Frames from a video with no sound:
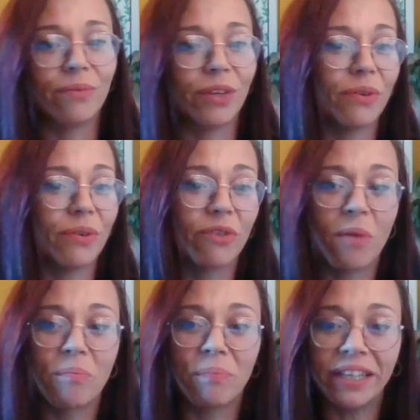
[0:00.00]
We've
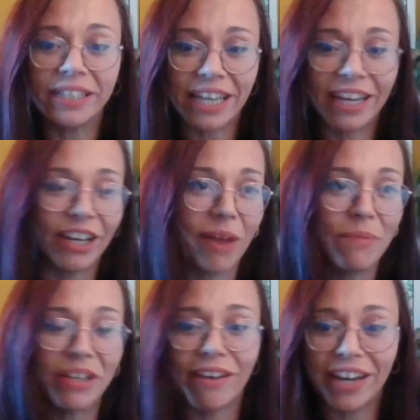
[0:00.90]
got I'm
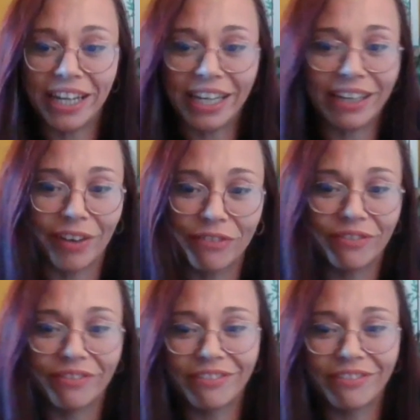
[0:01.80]
in a tiny kind of